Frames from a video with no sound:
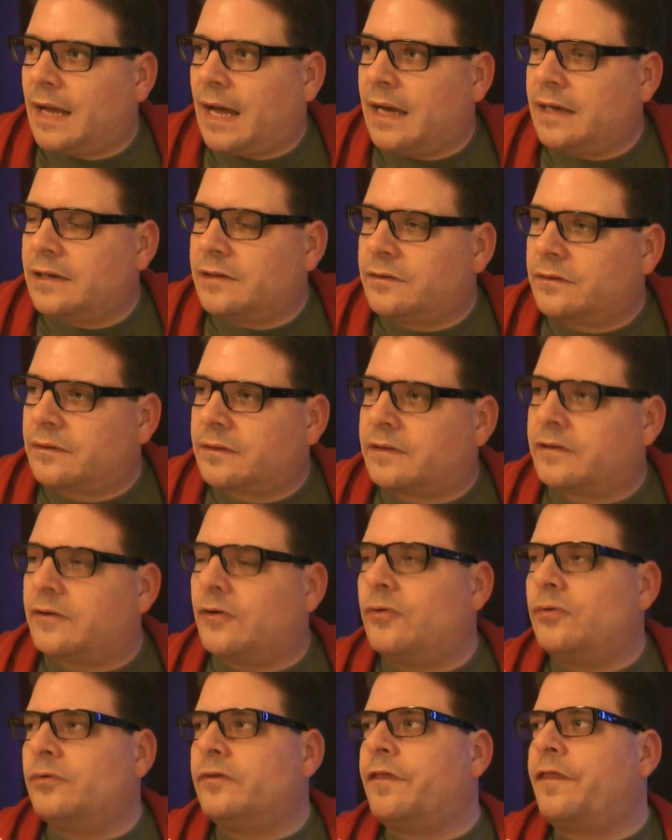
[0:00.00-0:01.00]
I
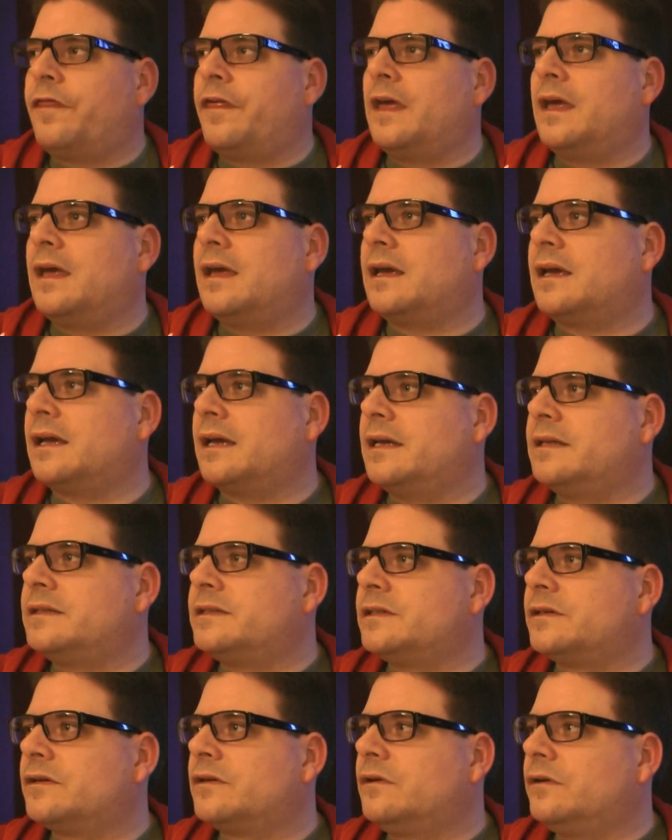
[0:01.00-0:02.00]
don't think
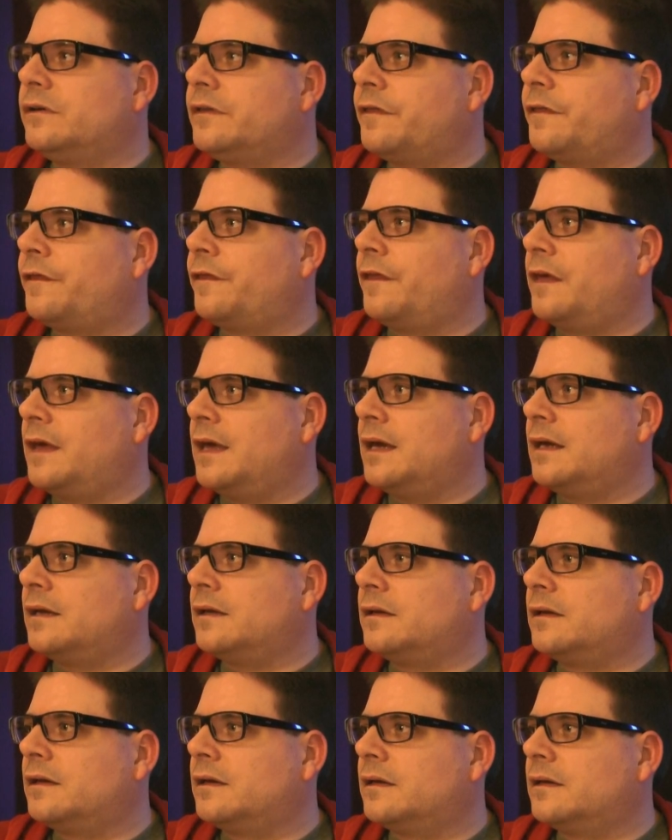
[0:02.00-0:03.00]
it's a good
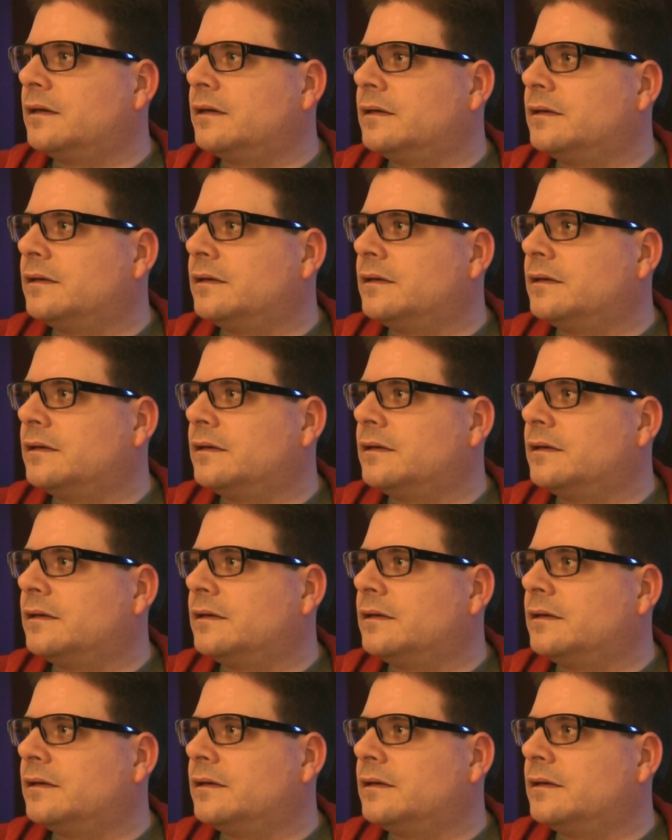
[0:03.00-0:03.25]
thing.